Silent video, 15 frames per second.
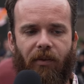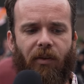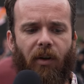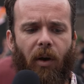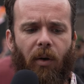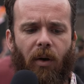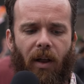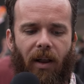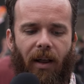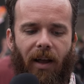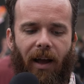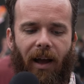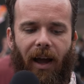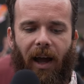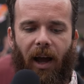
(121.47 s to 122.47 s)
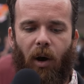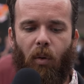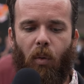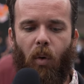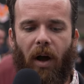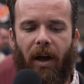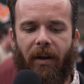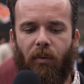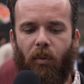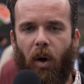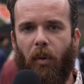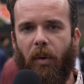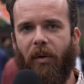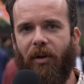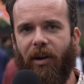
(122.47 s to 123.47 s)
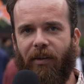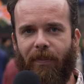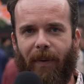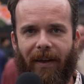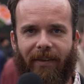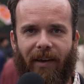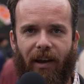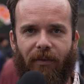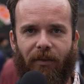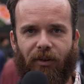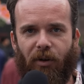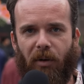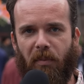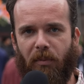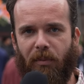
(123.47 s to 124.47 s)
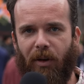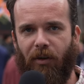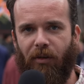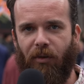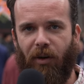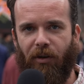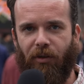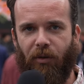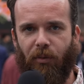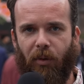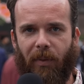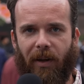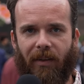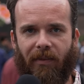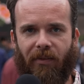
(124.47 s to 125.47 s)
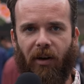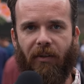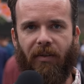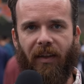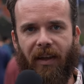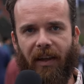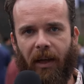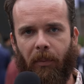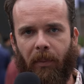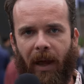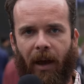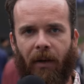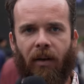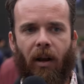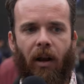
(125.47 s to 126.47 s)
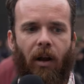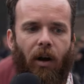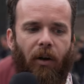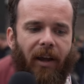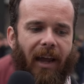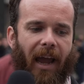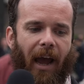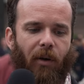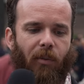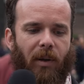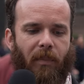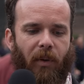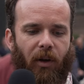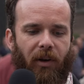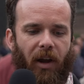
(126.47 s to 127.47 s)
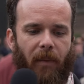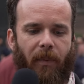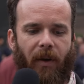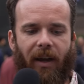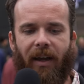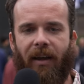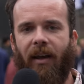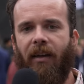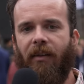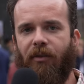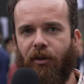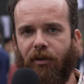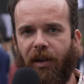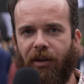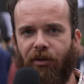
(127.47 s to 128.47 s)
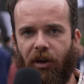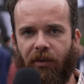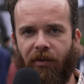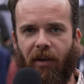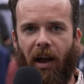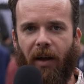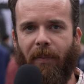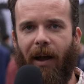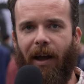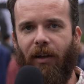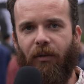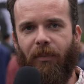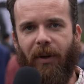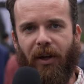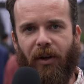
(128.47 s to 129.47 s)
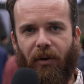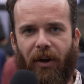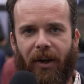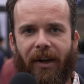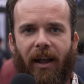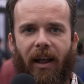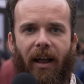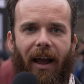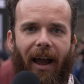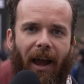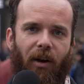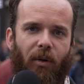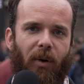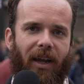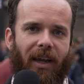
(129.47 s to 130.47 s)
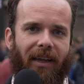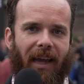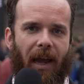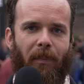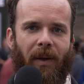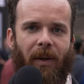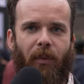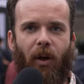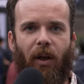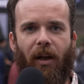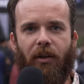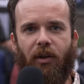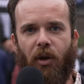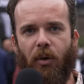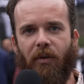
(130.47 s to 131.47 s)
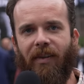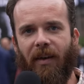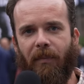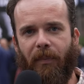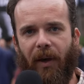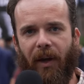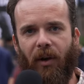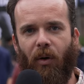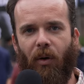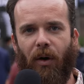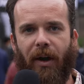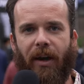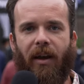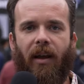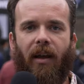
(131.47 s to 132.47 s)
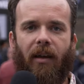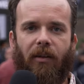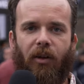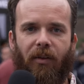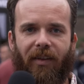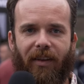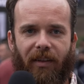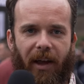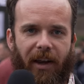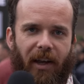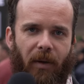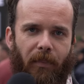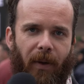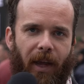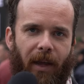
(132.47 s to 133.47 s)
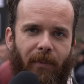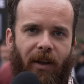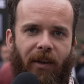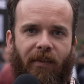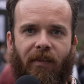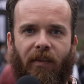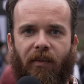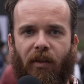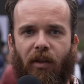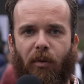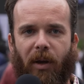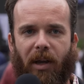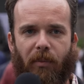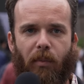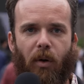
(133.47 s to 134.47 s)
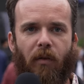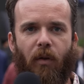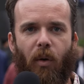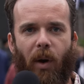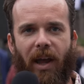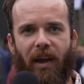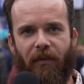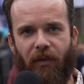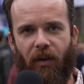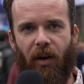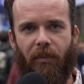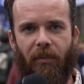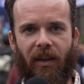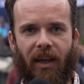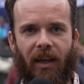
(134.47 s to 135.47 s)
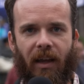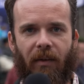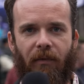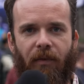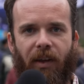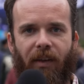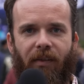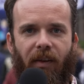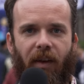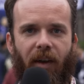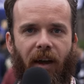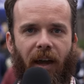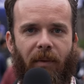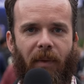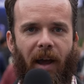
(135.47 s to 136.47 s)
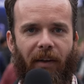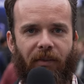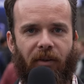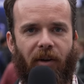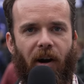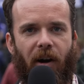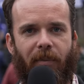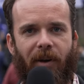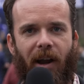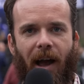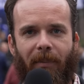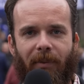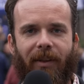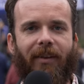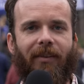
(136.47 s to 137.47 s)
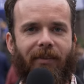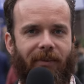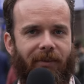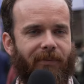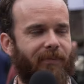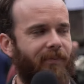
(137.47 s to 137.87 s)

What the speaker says: So what we would expect out of a Trump administration would be start thinking about, okay, how do we build up a strategic stockpile of Bitcoin? How do we get people using Bitcoin, using Lightning payments, so that we can move away from the Visa and MasterCard monopolies?